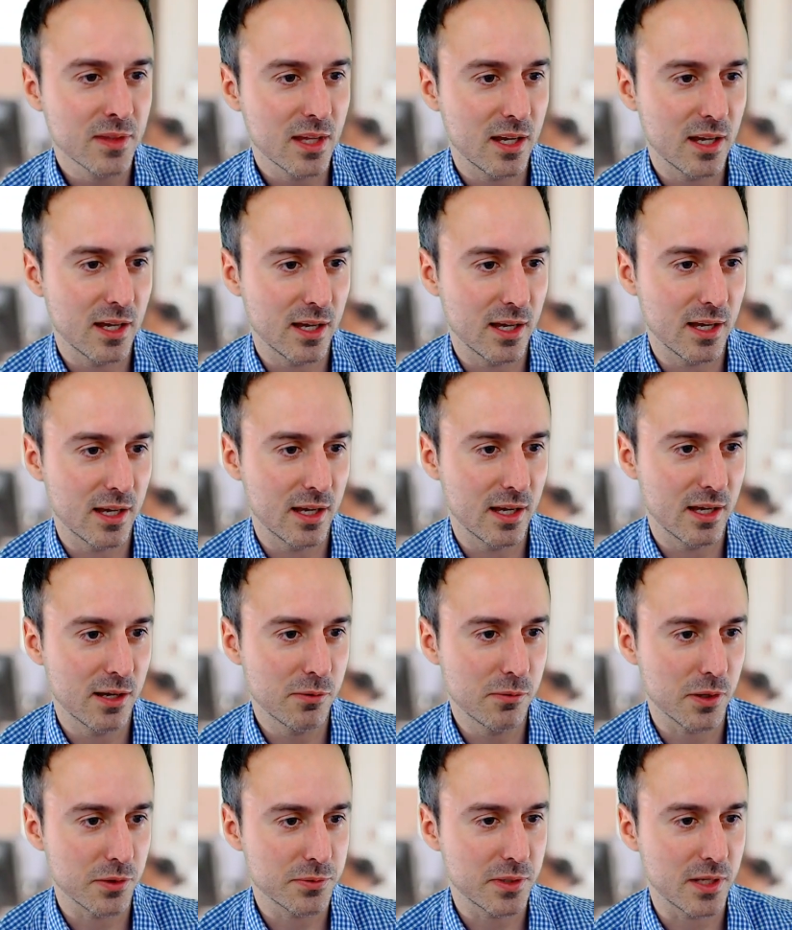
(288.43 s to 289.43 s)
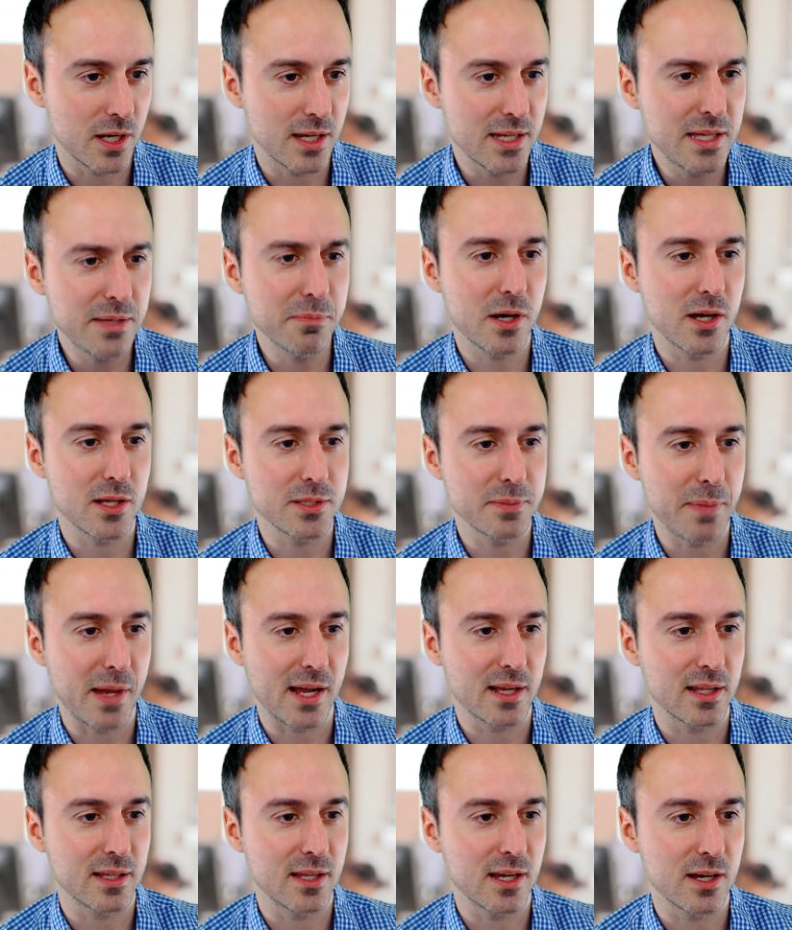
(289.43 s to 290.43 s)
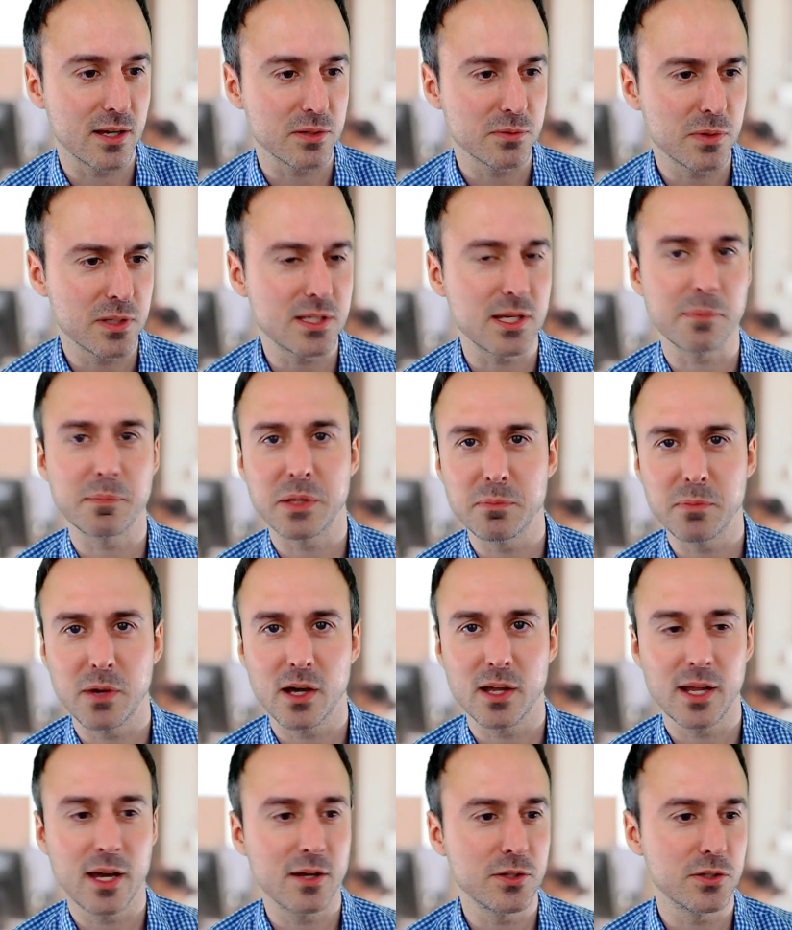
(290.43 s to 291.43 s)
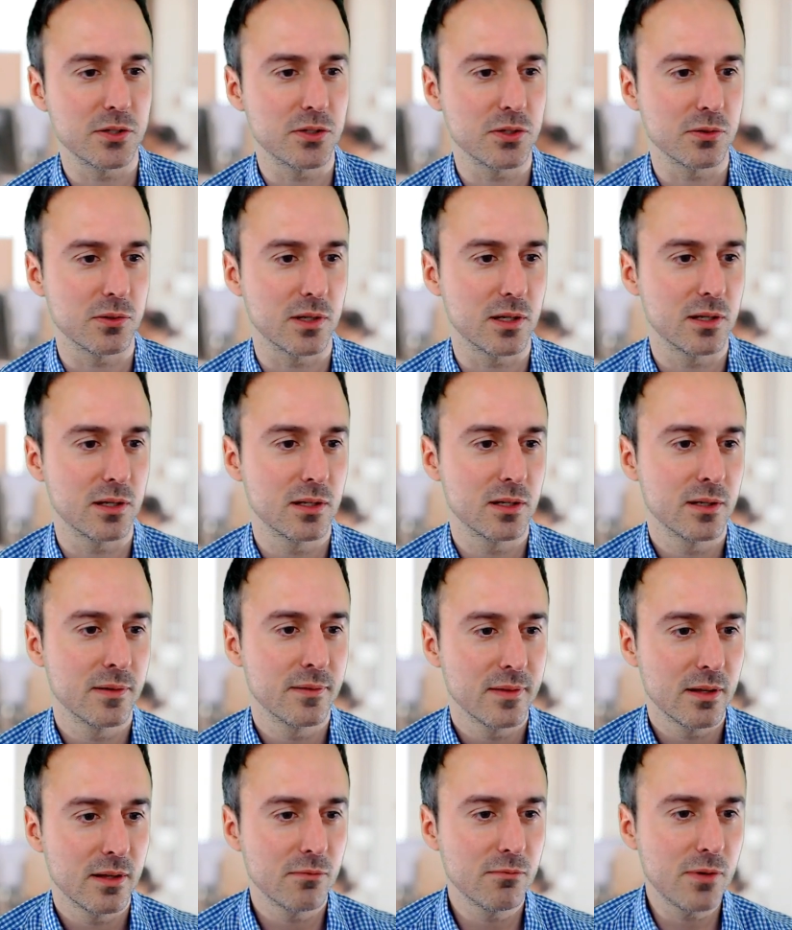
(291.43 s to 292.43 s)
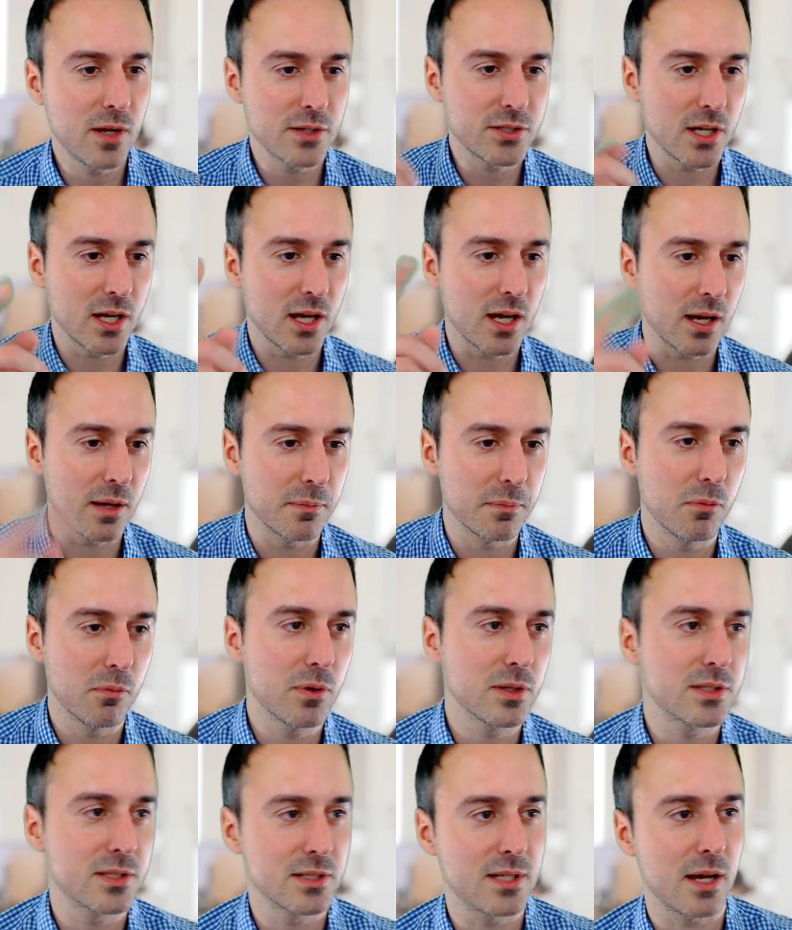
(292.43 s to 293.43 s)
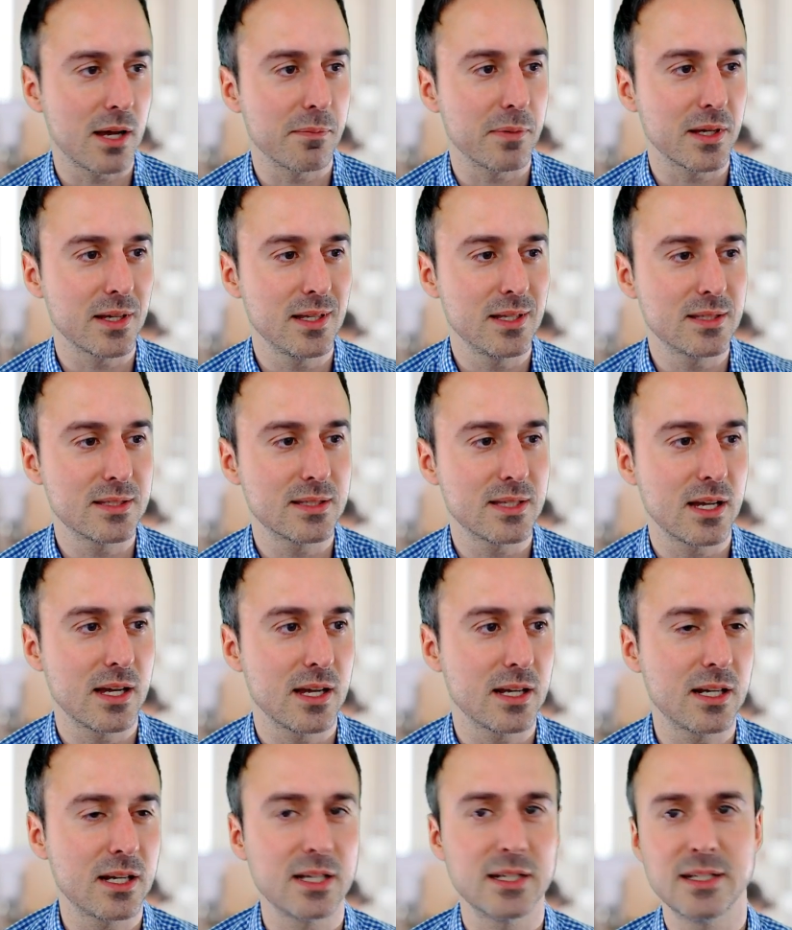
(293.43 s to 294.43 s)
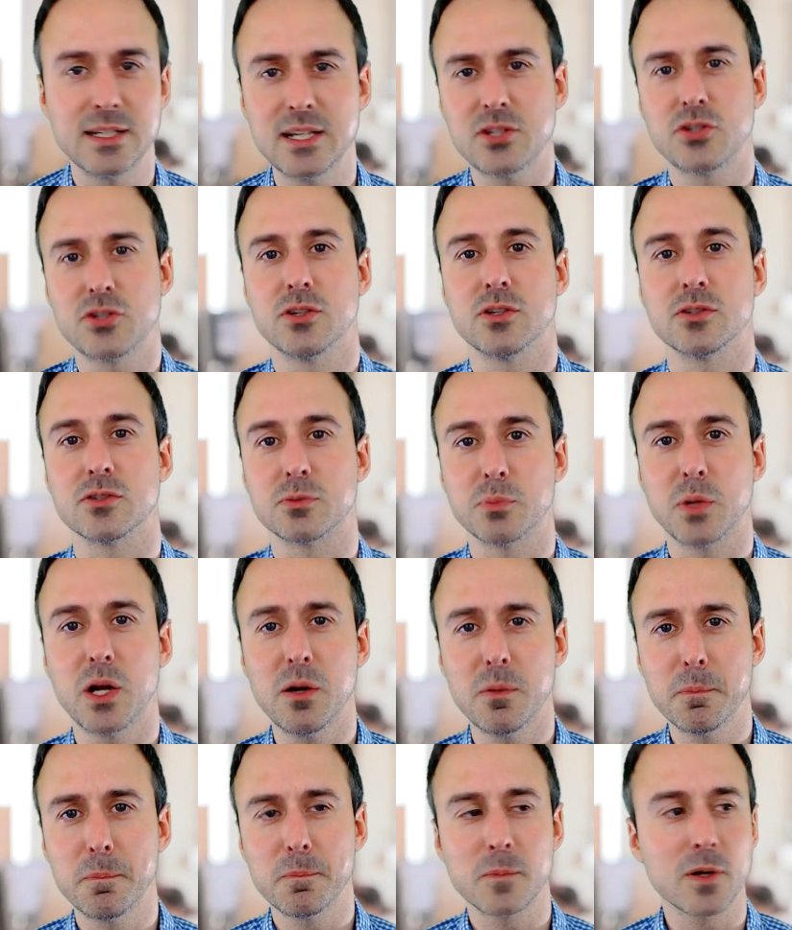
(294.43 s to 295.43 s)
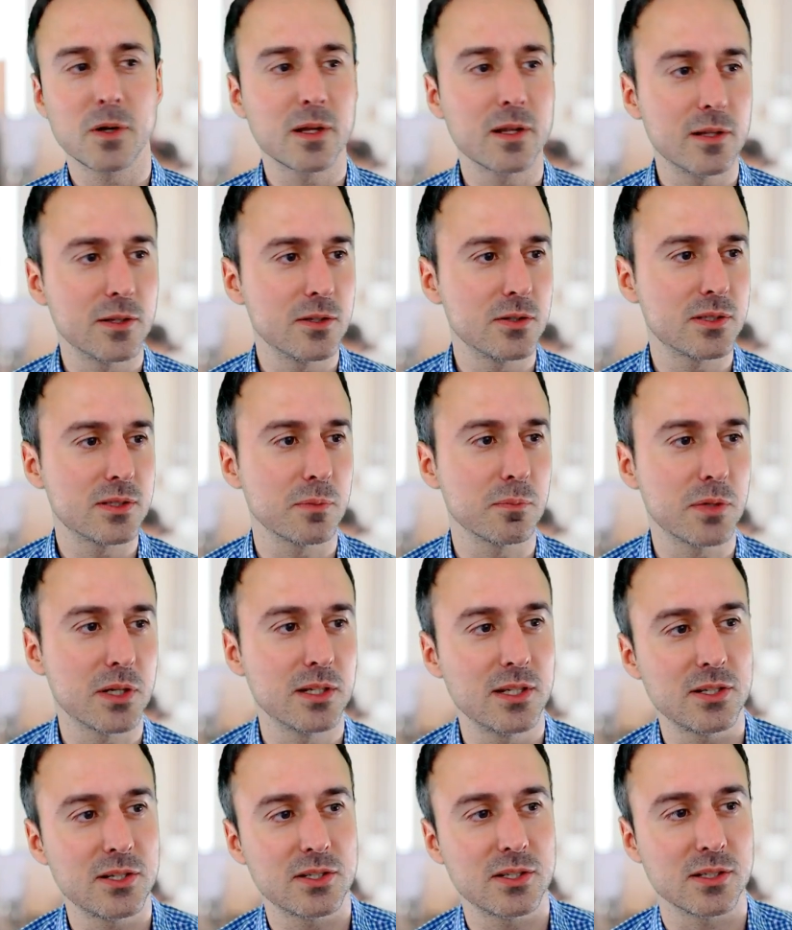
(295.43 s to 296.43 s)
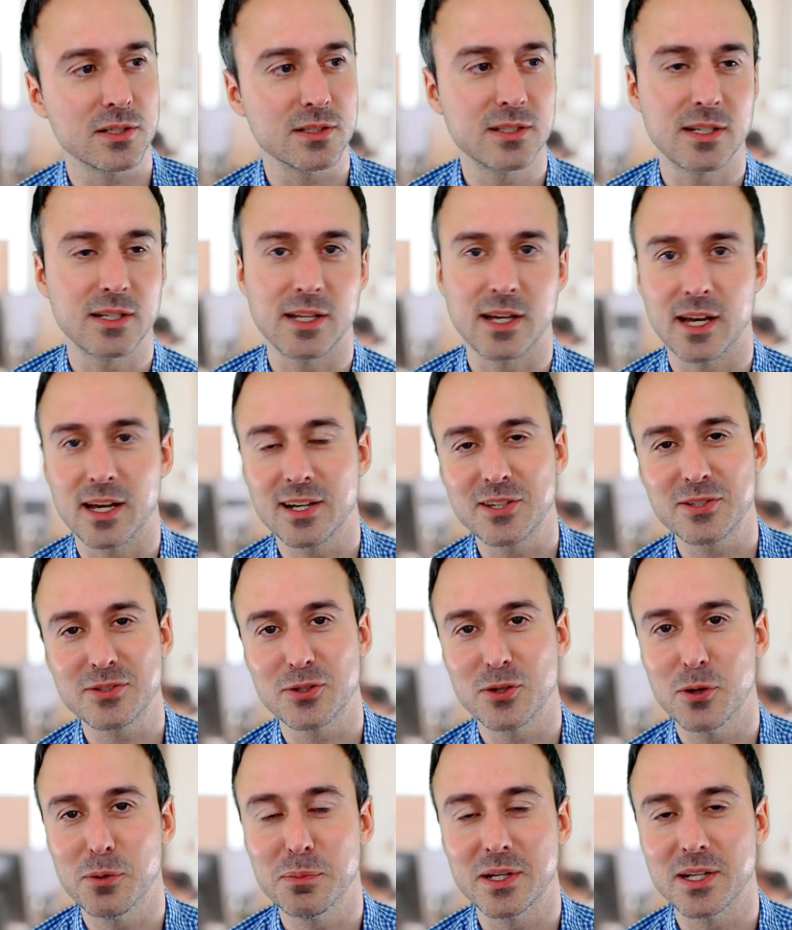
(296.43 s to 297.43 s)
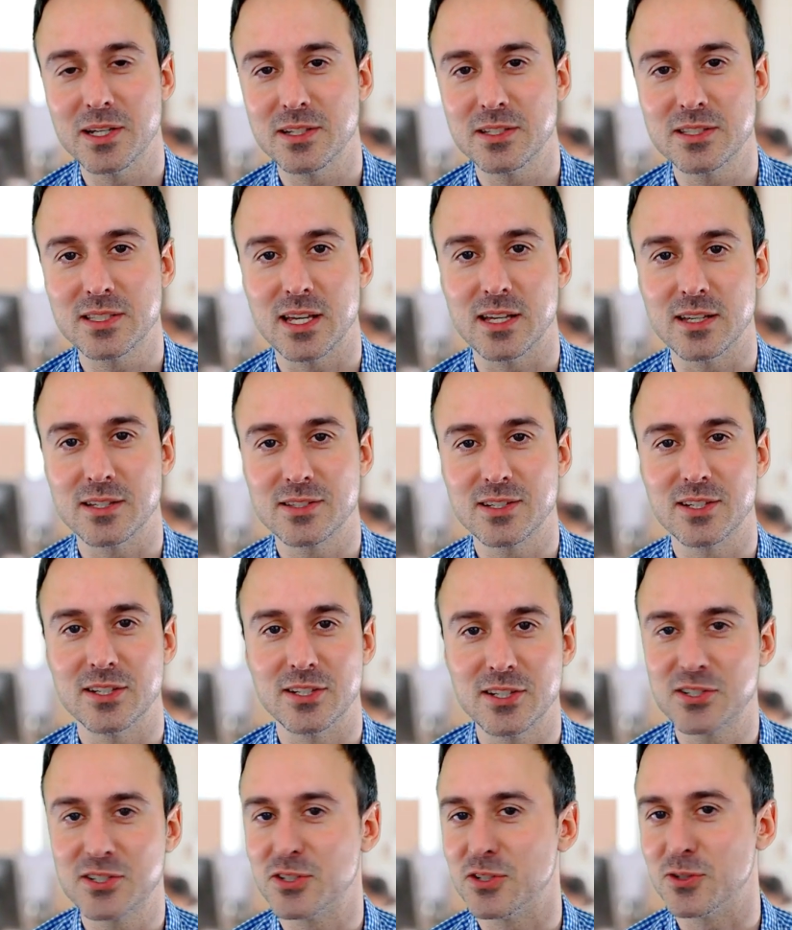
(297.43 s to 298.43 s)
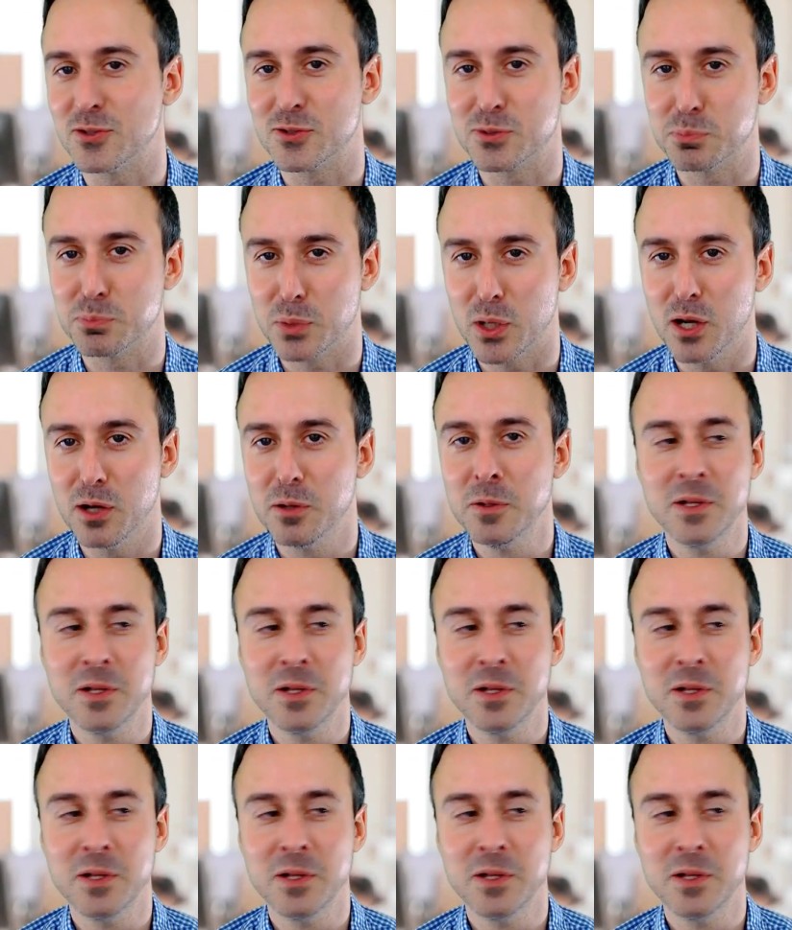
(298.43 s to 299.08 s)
Uh, who else we got? Emod's back in the house. What's up, Emod? How you doing? Rajab, what's the topic? It's uh, conditionals, bro. We're going to do some conditionals today. I guess nobody says conditionals, bro.